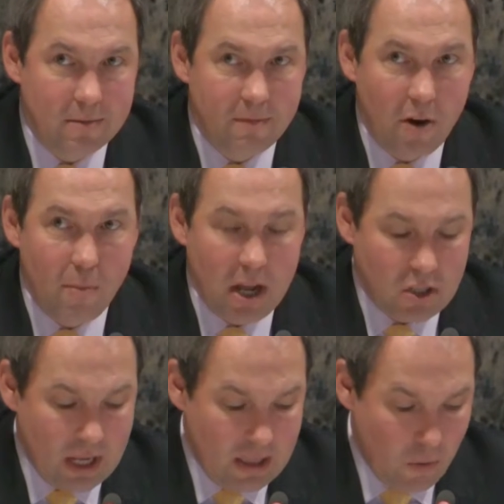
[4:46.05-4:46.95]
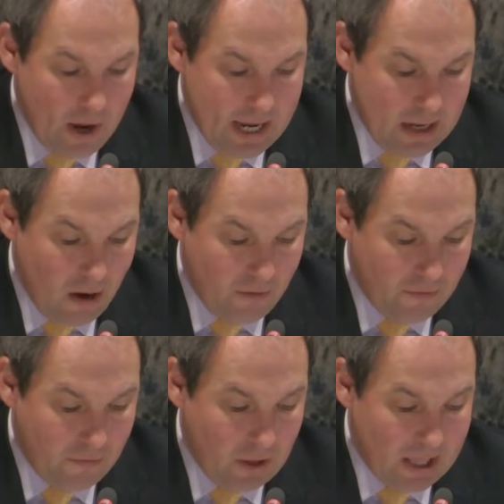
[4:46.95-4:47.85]
very much in the way
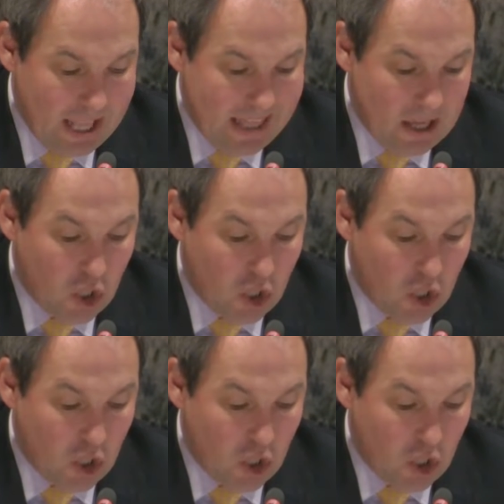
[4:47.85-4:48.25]
of in the